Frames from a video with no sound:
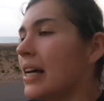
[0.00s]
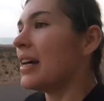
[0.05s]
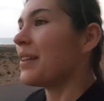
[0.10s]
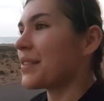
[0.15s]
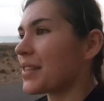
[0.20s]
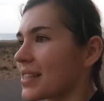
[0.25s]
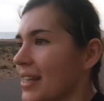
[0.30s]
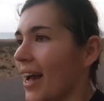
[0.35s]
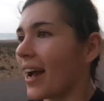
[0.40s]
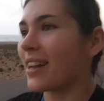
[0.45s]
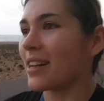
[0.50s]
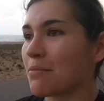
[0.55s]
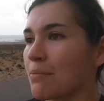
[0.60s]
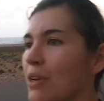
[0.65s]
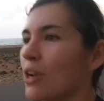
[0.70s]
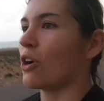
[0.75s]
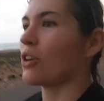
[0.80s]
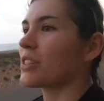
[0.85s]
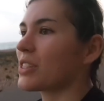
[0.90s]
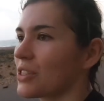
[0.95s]
This island
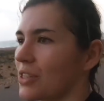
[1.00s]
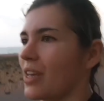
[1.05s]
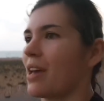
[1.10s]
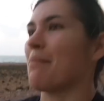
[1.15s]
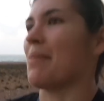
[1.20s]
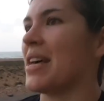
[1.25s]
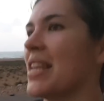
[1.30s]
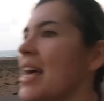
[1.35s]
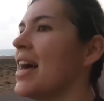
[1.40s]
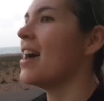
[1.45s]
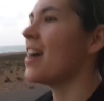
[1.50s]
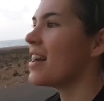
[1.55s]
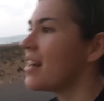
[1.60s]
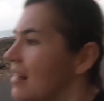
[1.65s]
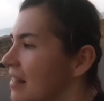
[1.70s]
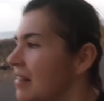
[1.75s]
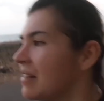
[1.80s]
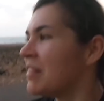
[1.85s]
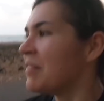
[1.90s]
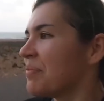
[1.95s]
belongs to Yemen.
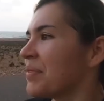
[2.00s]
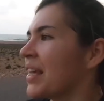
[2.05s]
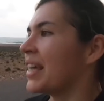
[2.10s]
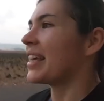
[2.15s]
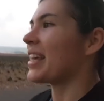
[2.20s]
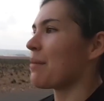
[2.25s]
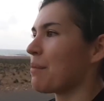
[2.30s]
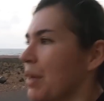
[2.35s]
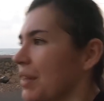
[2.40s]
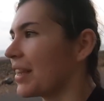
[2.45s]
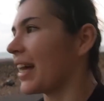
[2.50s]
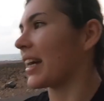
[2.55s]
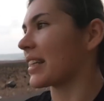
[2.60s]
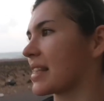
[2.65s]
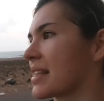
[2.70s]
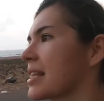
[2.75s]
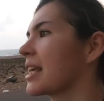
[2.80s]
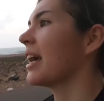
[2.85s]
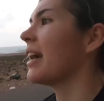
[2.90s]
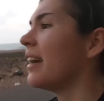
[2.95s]
Yemen
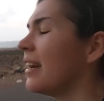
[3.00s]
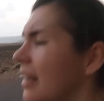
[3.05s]
that's